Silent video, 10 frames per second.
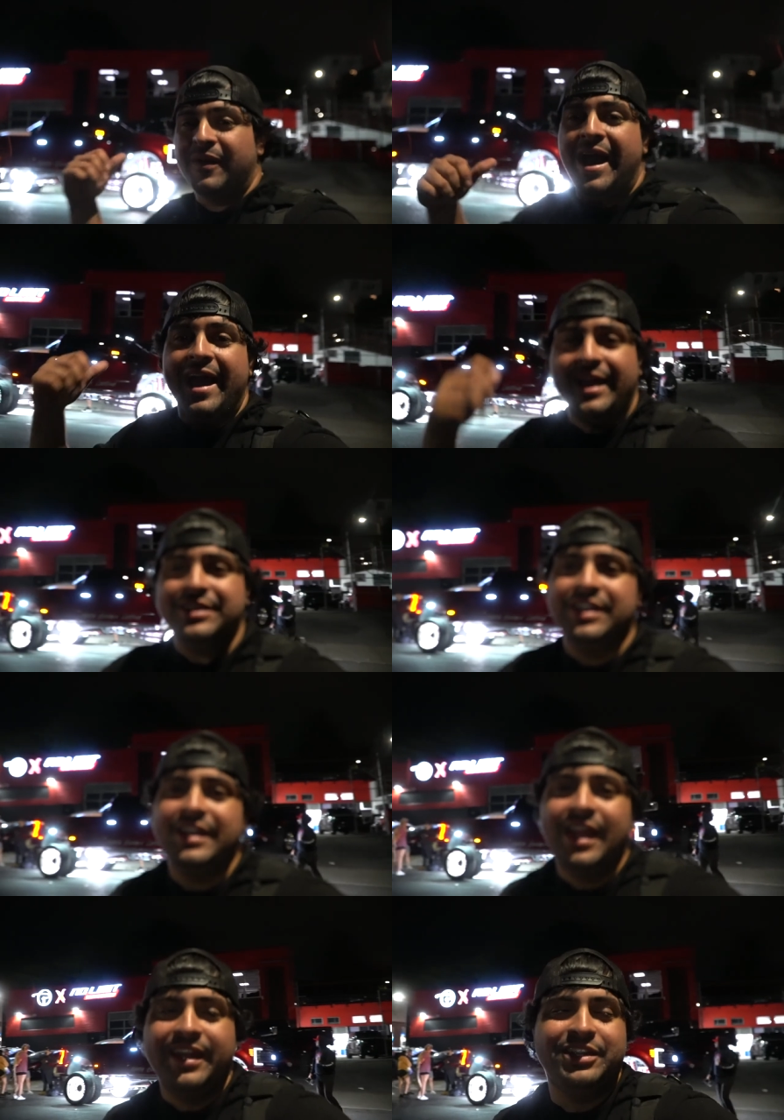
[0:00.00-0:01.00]
we got
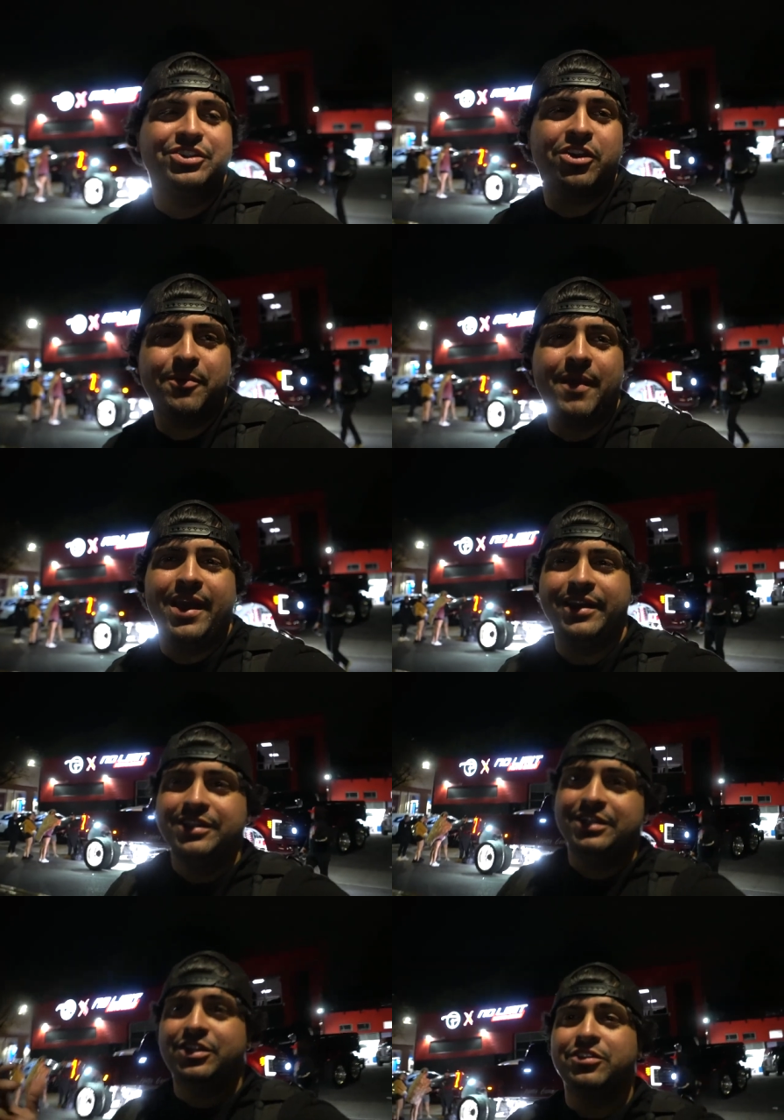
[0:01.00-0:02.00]
NJ Lighting's truck behind
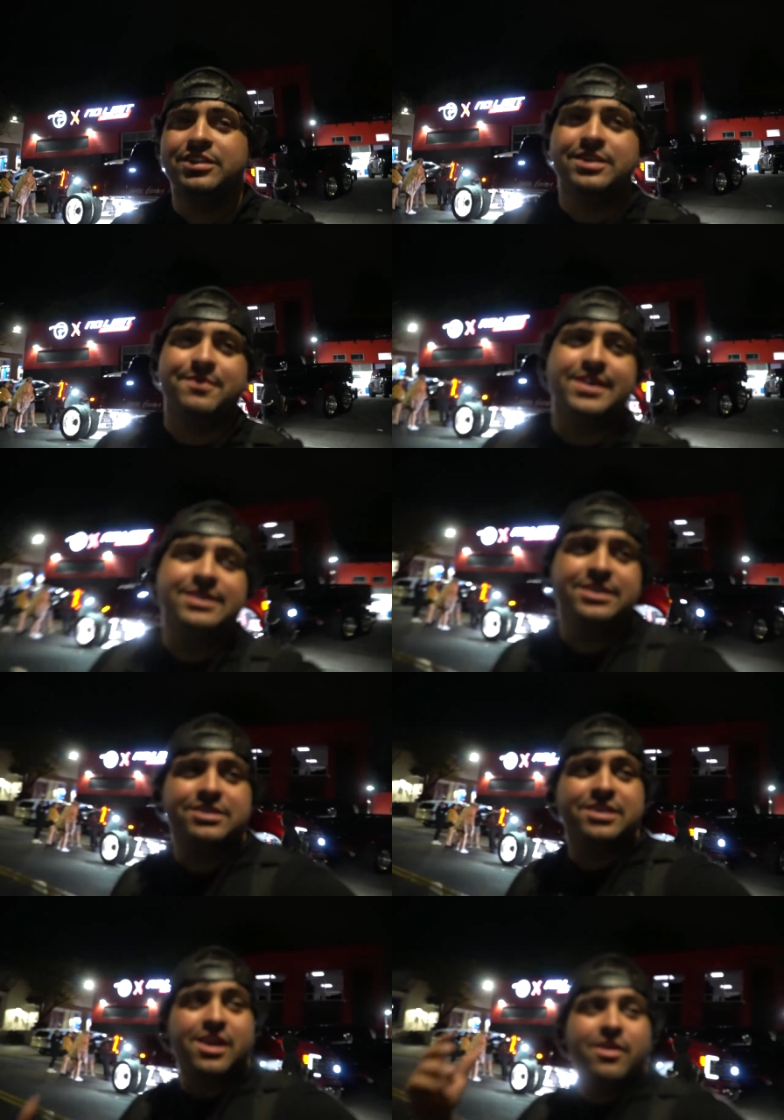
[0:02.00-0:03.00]
us, the two
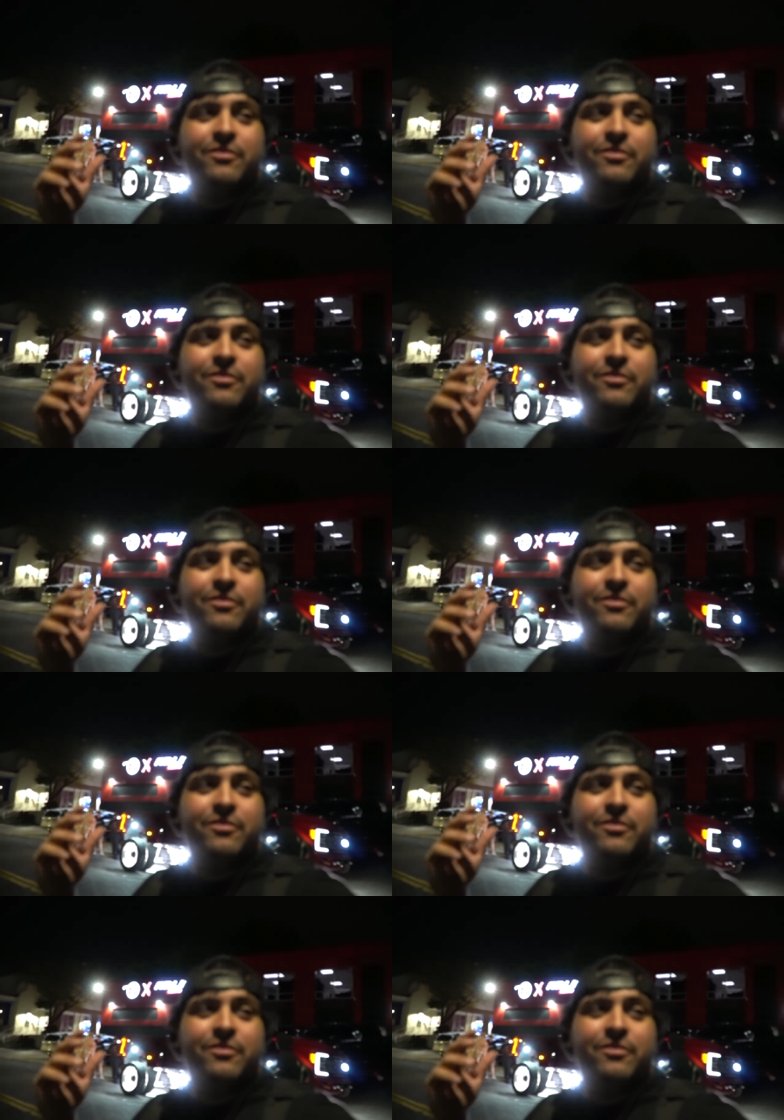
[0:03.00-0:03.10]
6x6s.